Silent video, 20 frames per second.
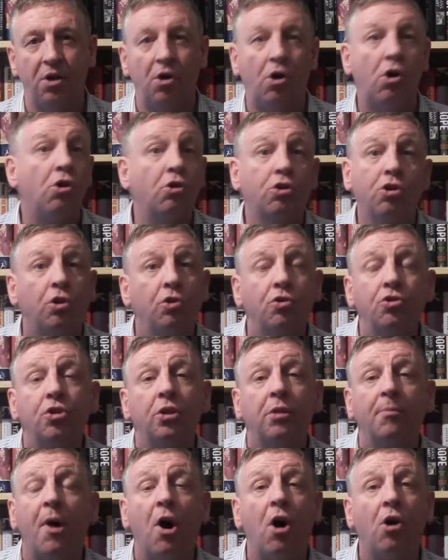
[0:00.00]
or
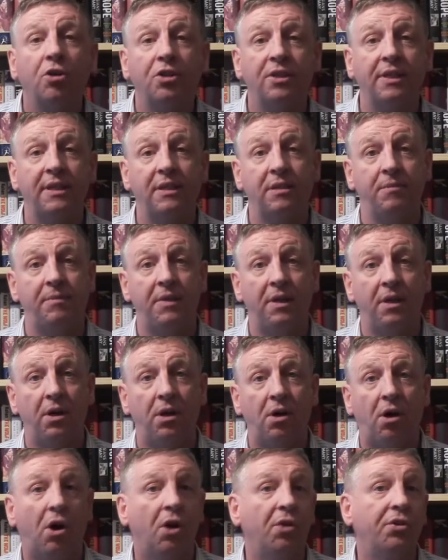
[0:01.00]
cultural Marxism,
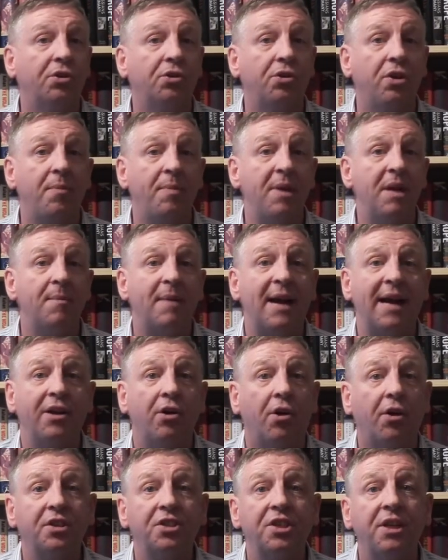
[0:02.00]
or they're going to be a
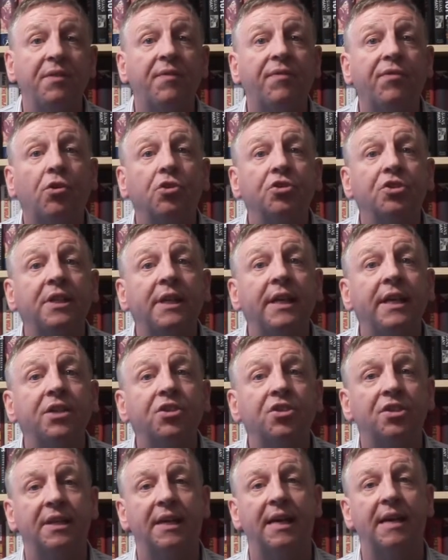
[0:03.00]
minority in 40
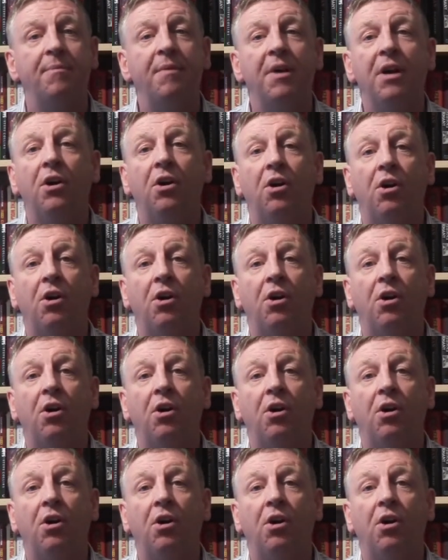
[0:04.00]
years' time,